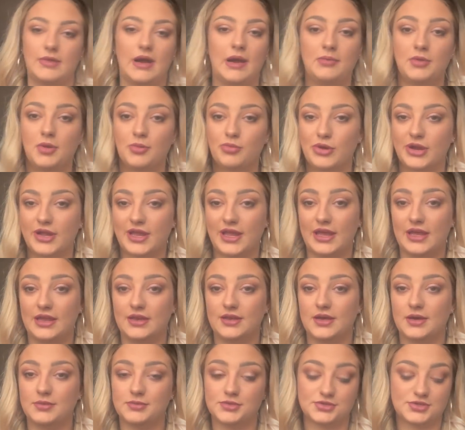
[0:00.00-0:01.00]
I'm not
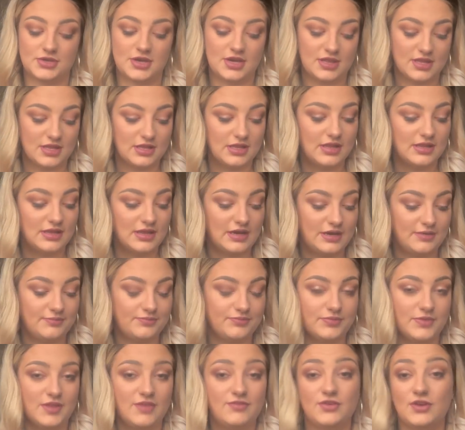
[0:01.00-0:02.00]
bragging, I'm doing anything like that.
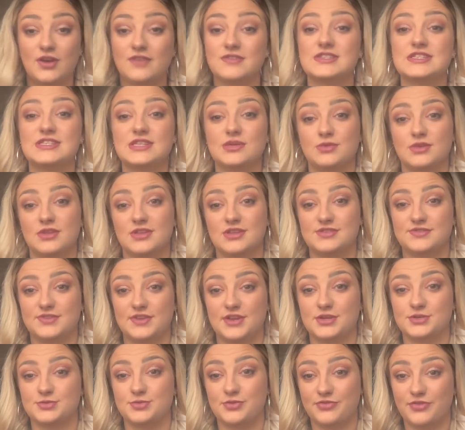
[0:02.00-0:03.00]
If you haven't seen one of these
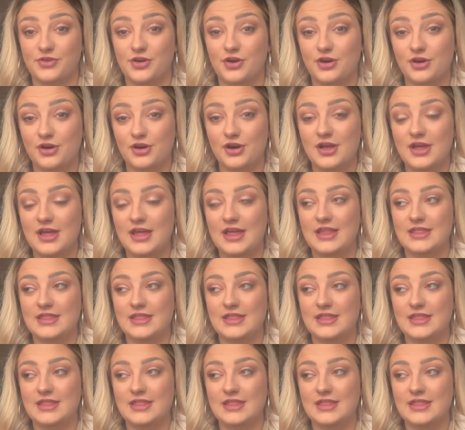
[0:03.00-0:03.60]
videos before,